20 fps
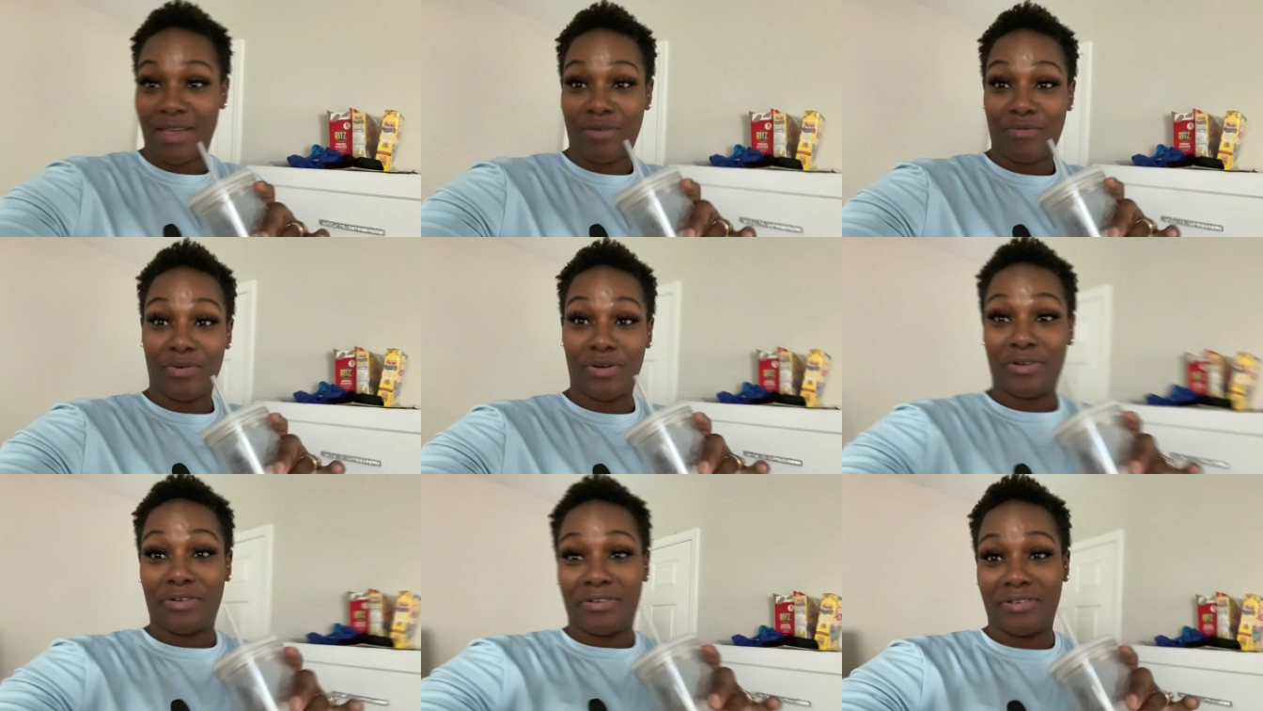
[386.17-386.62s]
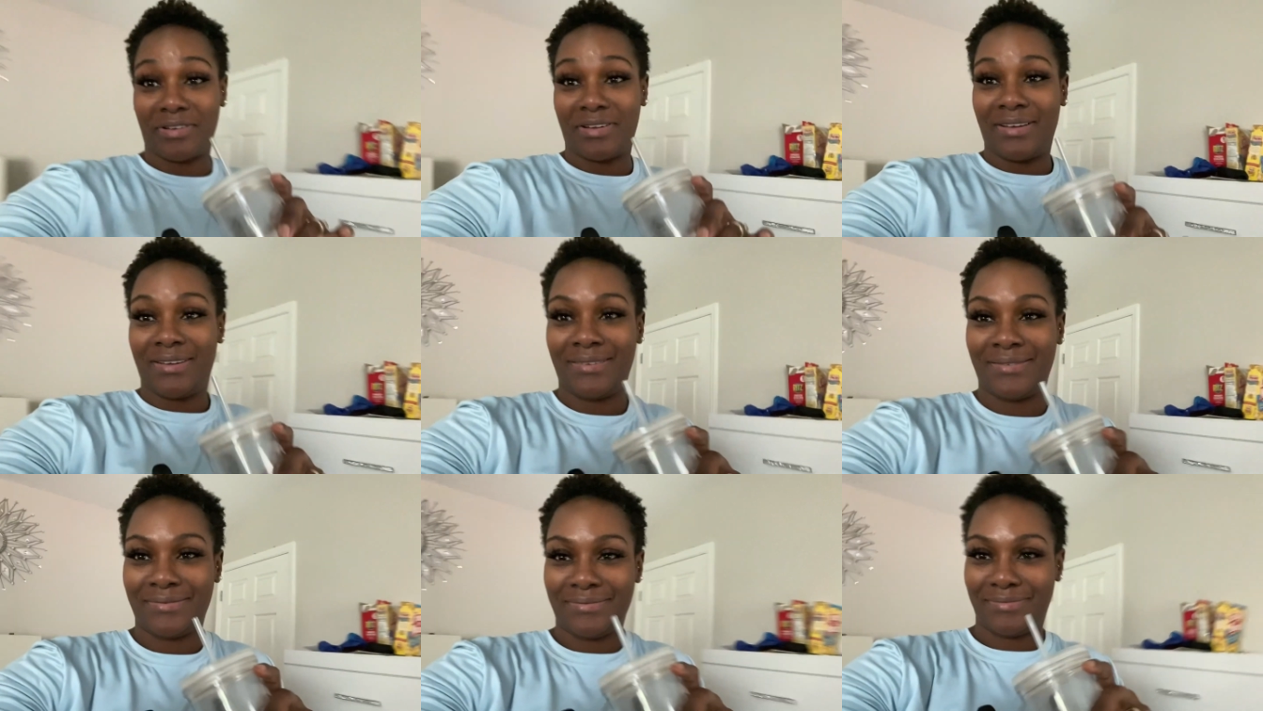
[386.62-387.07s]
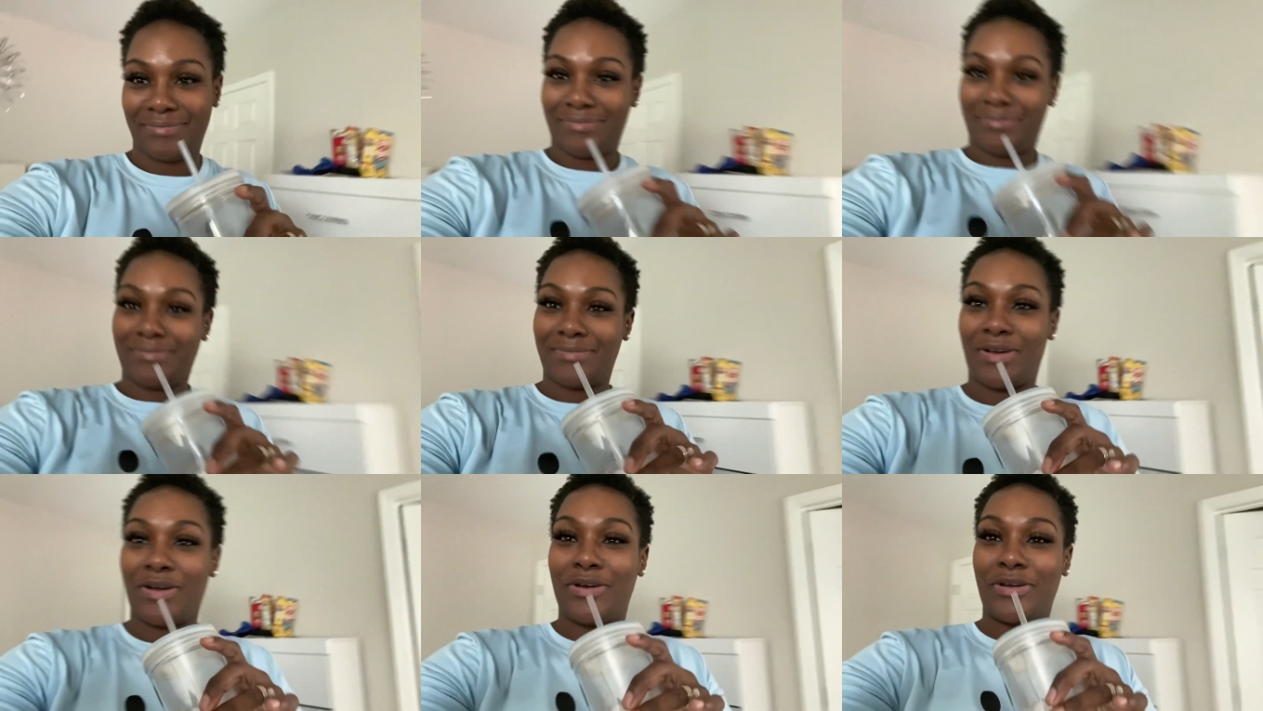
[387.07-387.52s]
at work.
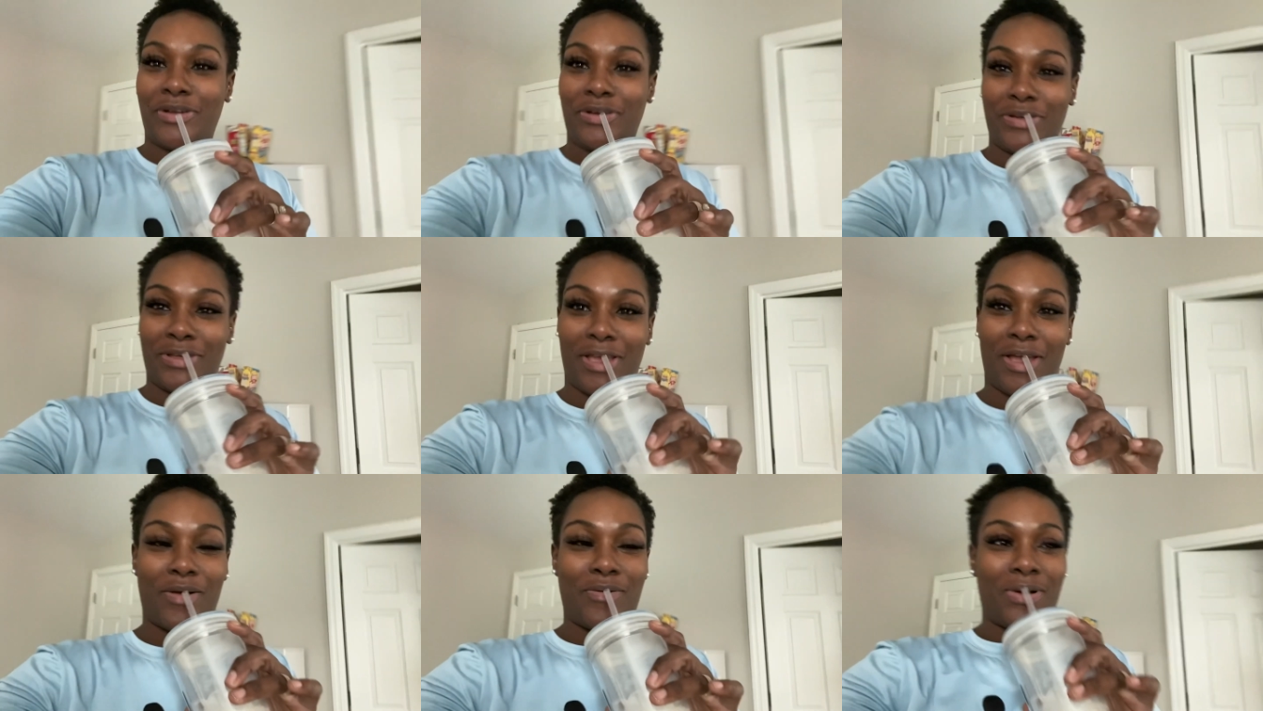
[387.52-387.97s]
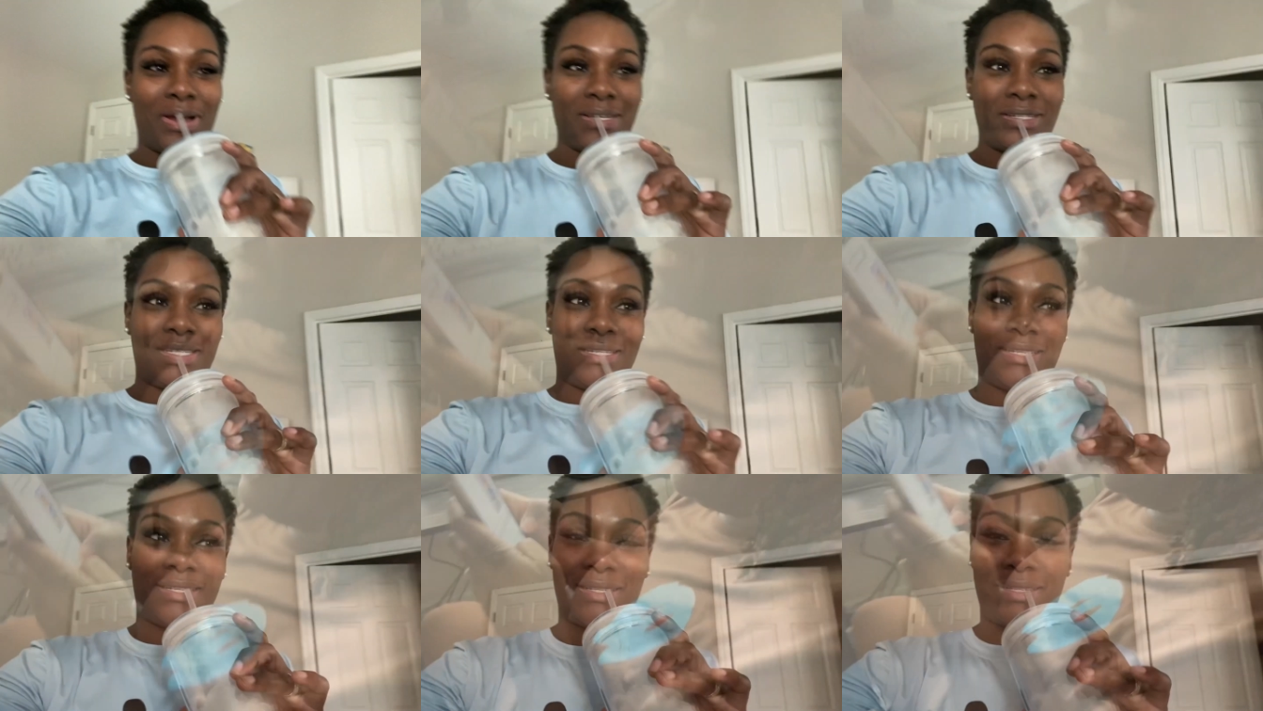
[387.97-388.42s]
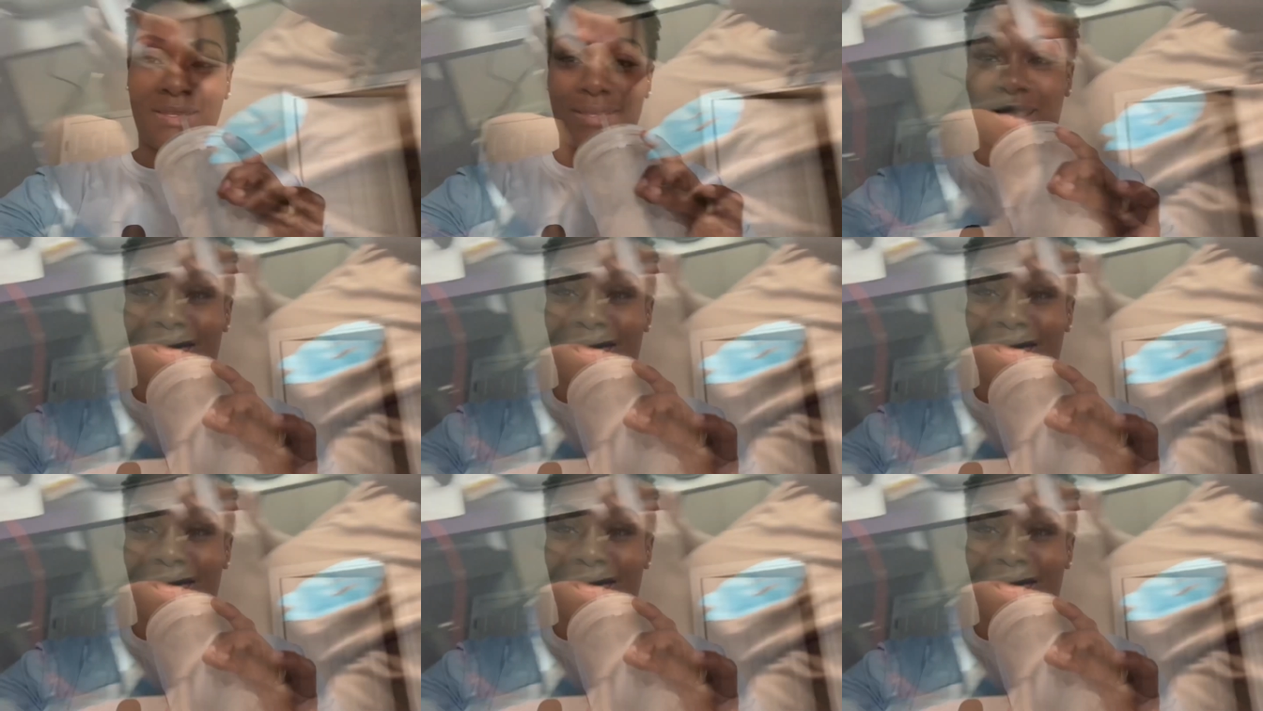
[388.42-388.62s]
Hold on, y'all. Watch this.